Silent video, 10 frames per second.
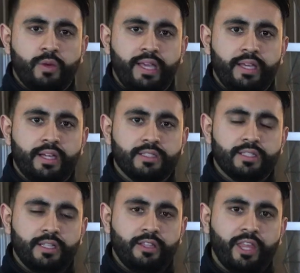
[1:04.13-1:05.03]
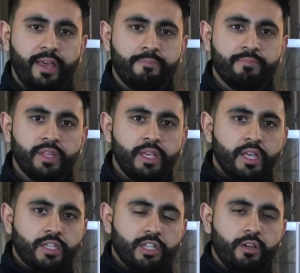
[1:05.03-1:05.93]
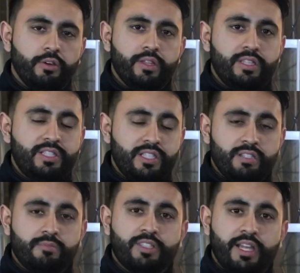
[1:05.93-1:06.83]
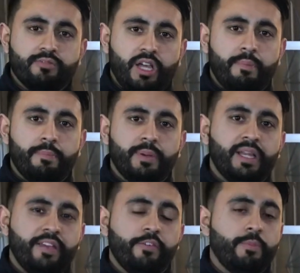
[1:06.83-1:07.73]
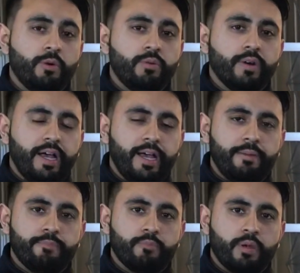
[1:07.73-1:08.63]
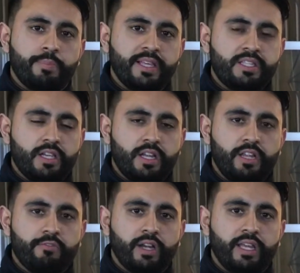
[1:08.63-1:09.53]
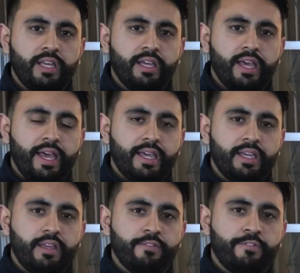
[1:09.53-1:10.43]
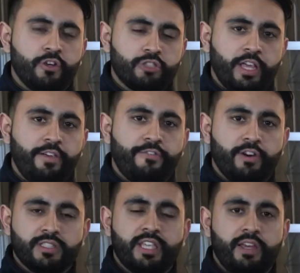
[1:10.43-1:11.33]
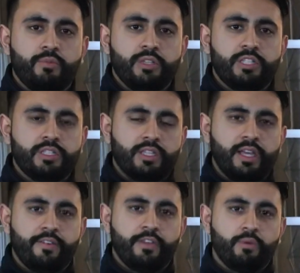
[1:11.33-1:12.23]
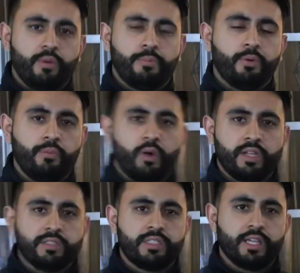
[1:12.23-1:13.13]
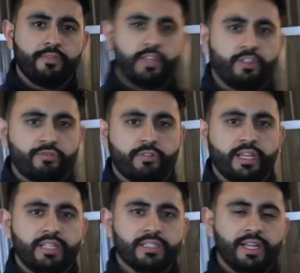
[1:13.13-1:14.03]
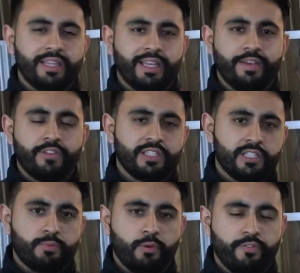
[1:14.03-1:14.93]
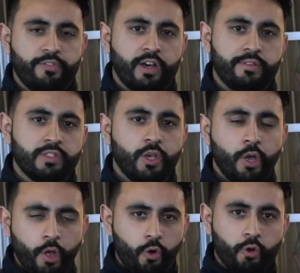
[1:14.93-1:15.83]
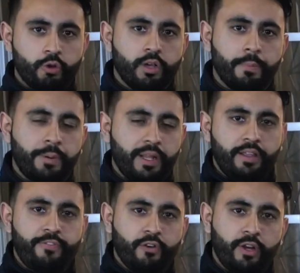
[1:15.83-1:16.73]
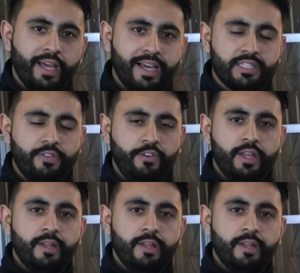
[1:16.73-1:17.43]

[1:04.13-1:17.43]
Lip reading: away underneath there. So this system sounds unbelievable. We're basically running a Voce front end, which is the AV 1.1s, the AV3s and the AV 6.5s, all completely fully active.